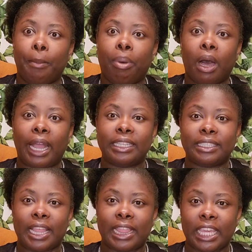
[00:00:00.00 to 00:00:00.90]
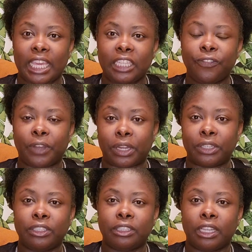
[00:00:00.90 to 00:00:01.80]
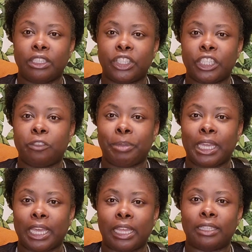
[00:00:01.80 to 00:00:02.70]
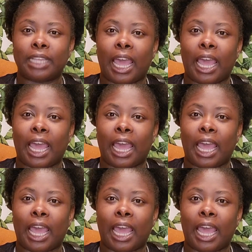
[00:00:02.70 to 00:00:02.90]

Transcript: bought these first just because